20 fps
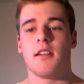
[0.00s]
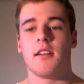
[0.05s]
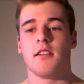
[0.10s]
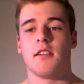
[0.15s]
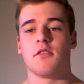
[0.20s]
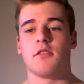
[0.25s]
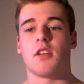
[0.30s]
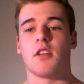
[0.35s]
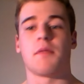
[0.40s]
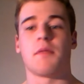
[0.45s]

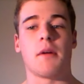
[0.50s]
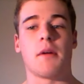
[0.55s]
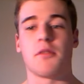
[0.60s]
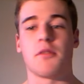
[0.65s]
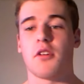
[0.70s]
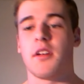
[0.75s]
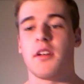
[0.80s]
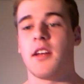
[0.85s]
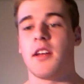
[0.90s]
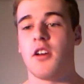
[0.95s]
So that's pretty much
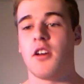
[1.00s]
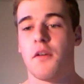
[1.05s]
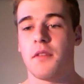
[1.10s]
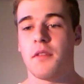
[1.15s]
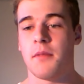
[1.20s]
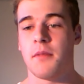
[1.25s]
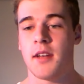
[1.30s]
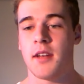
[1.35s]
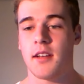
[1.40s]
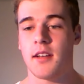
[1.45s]
all you need to know
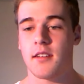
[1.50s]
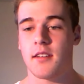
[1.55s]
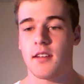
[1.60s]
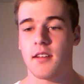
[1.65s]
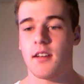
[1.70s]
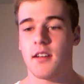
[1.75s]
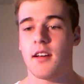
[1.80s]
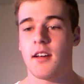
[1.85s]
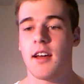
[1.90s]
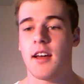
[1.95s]
for the minute.
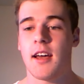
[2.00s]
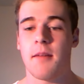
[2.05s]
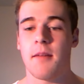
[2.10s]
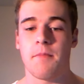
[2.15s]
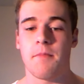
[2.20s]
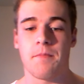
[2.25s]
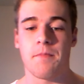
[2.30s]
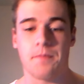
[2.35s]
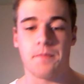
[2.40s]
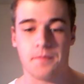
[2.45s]

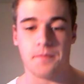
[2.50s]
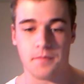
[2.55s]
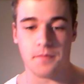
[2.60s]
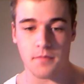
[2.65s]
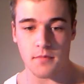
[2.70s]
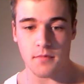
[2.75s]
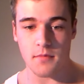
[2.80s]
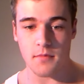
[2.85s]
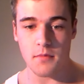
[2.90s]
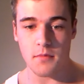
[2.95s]

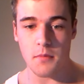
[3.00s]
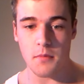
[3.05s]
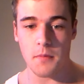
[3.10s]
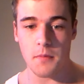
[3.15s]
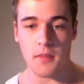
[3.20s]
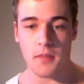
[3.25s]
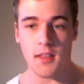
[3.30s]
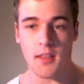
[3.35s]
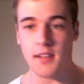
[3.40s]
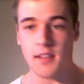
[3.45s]

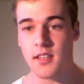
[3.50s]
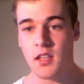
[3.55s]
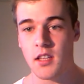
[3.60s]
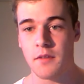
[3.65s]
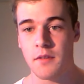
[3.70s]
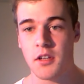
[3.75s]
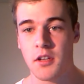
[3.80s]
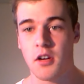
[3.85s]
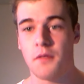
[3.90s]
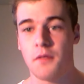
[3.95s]
That's in
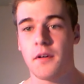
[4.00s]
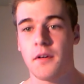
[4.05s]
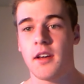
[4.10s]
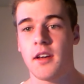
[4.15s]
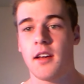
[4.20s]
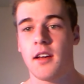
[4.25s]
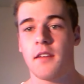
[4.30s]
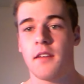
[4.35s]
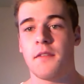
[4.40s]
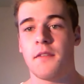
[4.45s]
the video for
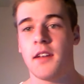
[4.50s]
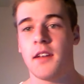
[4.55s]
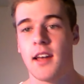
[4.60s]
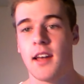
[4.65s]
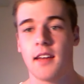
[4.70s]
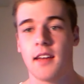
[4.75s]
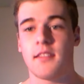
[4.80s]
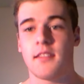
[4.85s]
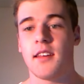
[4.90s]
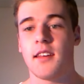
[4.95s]
you. If you
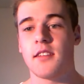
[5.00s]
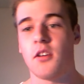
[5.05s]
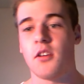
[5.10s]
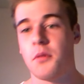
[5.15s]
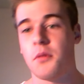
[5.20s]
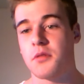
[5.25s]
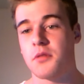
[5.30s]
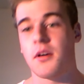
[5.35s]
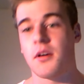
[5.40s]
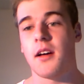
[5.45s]
liked this, I
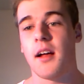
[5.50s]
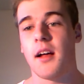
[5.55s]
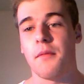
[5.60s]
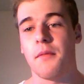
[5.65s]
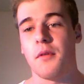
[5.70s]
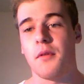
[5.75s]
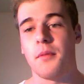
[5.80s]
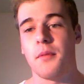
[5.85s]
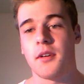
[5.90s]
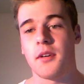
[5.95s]
hope it was quite
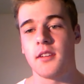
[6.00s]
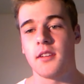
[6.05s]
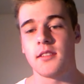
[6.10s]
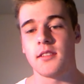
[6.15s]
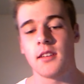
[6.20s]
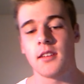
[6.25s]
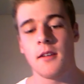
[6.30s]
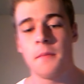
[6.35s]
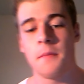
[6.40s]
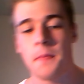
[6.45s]
helpful,
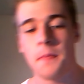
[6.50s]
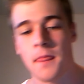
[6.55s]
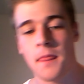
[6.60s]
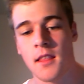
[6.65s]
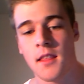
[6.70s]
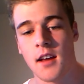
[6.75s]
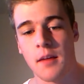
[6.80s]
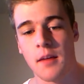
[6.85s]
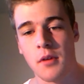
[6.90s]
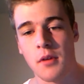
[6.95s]
because
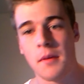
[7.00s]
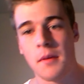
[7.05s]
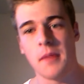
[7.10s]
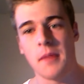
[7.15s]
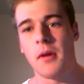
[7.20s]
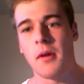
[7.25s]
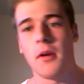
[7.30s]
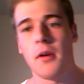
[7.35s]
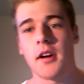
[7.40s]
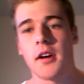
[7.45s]
I put a bit
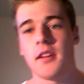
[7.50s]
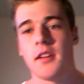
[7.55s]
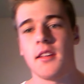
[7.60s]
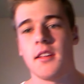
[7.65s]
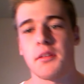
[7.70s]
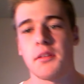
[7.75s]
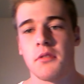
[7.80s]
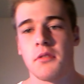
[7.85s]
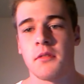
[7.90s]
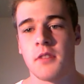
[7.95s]
more work into
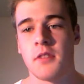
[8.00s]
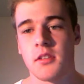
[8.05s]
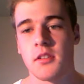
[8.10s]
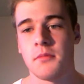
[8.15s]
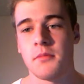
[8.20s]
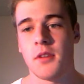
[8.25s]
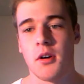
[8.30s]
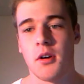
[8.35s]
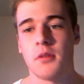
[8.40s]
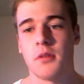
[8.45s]
this one. Got
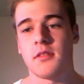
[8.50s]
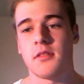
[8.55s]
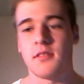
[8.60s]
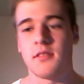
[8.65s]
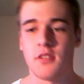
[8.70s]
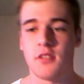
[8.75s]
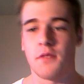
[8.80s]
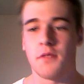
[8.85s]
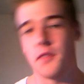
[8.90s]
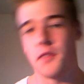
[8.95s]
some notes and
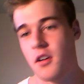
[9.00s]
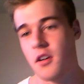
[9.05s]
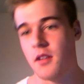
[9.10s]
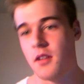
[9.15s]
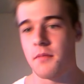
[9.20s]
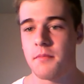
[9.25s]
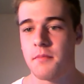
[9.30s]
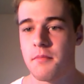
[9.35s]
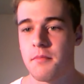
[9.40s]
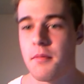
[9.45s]
stuff
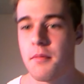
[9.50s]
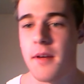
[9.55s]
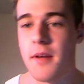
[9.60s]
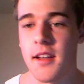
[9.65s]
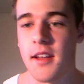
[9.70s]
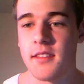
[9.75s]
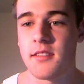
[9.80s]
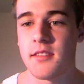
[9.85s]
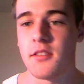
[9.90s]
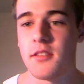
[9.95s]
all
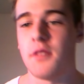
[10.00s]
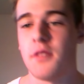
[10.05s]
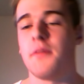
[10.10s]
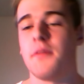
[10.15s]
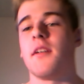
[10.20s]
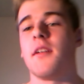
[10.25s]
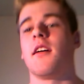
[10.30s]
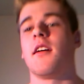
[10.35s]
prepared and stuff.